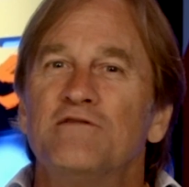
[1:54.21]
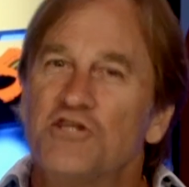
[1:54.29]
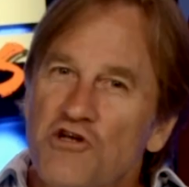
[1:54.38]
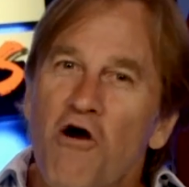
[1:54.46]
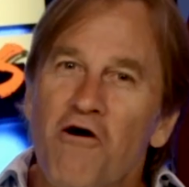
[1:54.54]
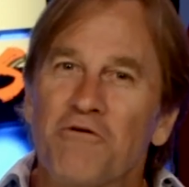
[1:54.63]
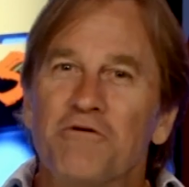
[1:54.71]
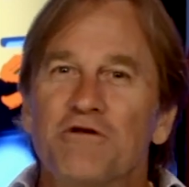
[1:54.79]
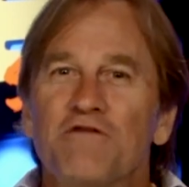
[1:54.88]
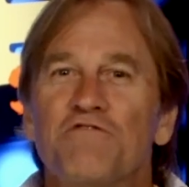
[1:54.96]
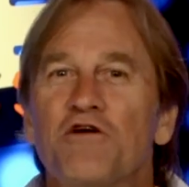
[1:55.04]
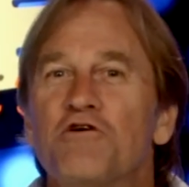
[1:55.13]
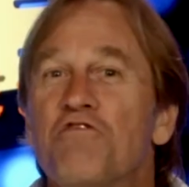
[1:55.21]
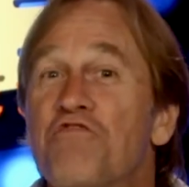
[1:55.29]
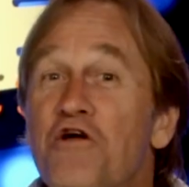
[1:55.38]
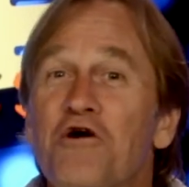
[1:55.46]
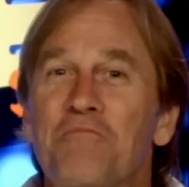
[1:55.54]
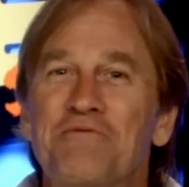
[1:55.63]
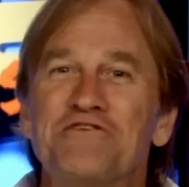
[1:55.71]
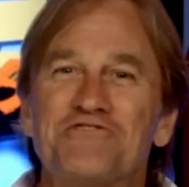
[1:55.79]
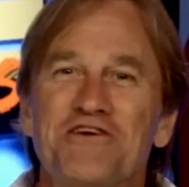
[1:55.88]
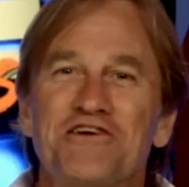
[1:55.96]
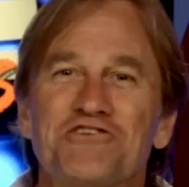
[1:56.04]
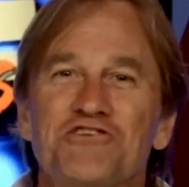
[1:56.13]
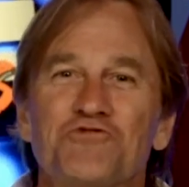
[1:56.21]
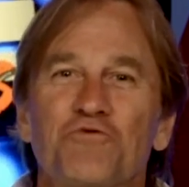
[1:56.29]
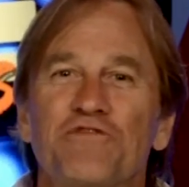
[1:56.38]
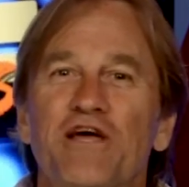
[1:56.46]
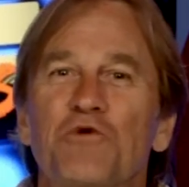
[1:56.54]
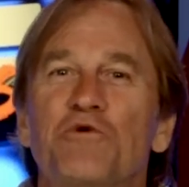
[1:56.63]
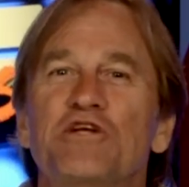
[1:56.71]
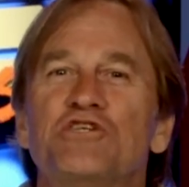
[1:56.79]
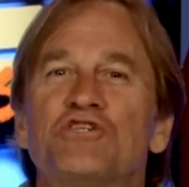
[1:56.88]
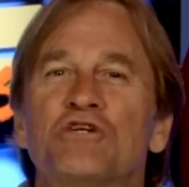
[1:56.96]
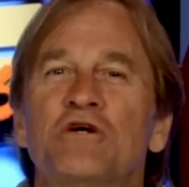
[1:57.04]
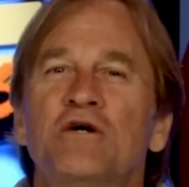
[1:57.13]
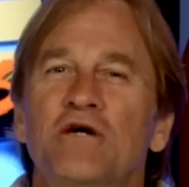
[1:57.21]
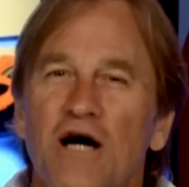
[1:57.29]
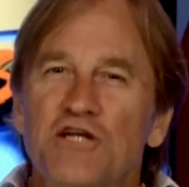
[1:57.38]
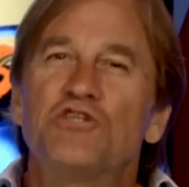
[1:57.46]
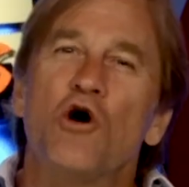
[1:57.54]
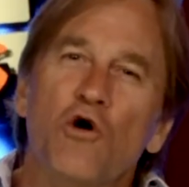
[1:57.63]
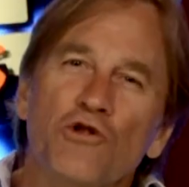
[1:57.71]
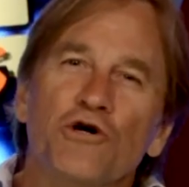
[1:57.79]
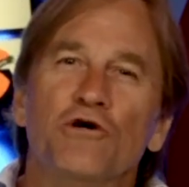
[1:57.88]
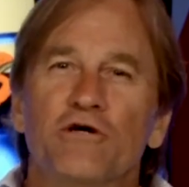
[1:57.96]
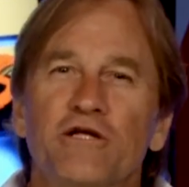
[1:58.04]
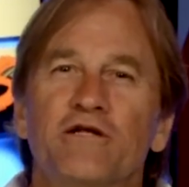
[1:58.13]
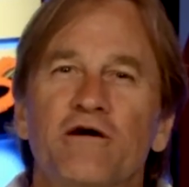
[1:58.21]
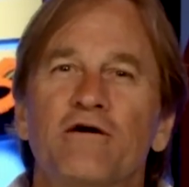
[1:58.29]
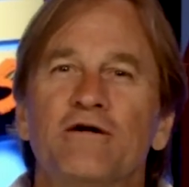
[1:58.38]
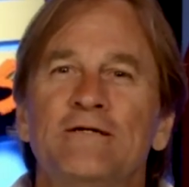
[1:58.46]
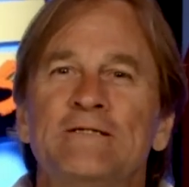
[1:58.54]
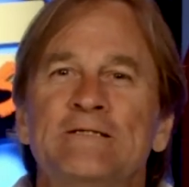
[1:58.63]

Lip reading: the target of their therapy sessions when they reach adulthood and are